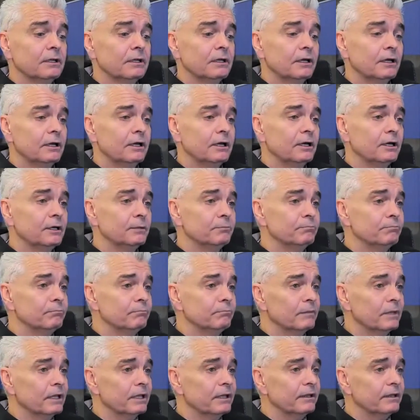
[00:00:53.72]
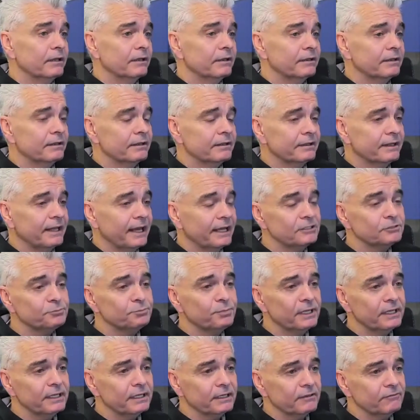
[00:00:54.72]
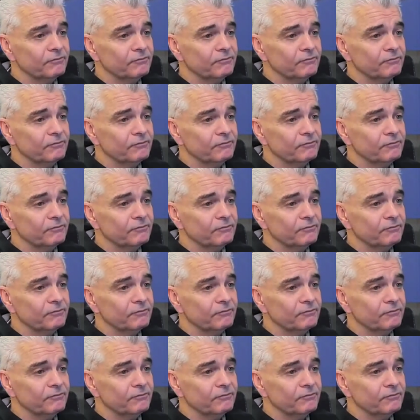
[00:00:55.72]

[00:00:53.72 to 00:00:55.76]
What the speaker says: That's been